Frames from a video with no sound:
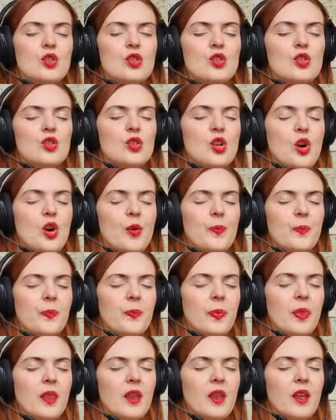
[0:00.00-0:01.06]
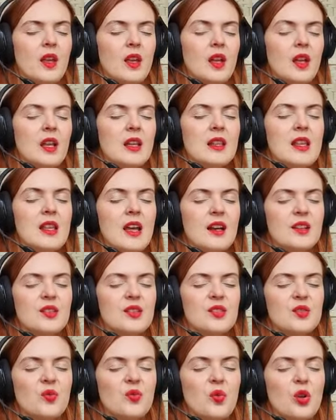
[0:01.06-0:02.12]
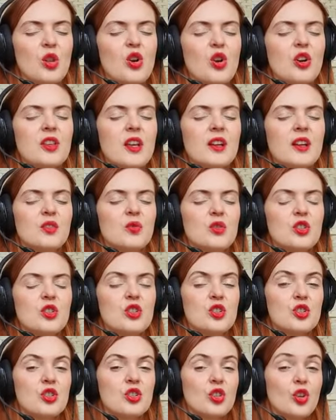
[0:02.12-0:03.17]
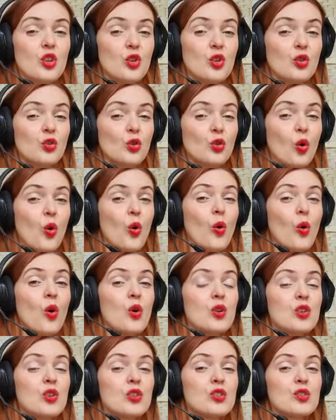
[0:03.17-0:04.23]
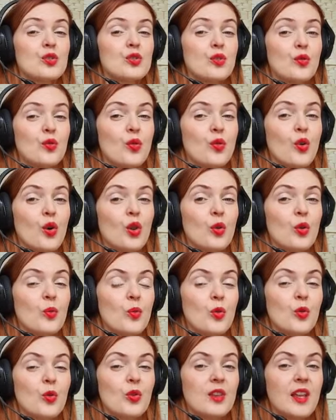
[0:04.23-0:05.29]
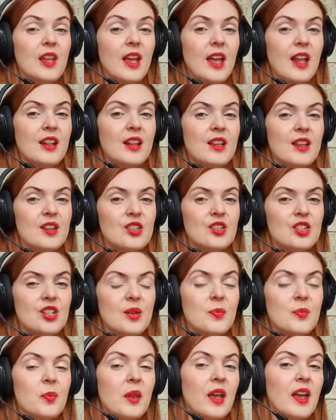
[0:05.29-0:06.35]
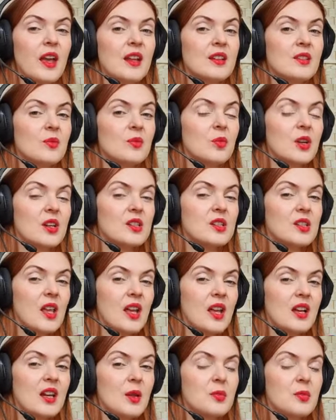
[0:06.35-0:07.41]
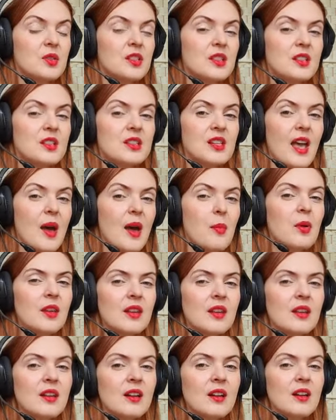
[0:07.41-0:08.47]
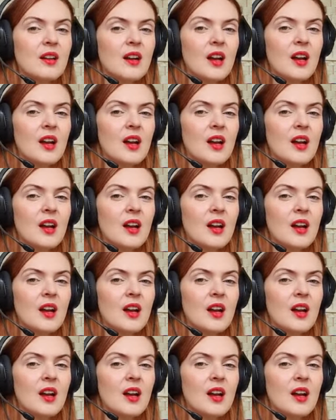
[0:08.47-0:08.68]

So, next we'll connect with this Taurus full moon energy and because eclipse is happening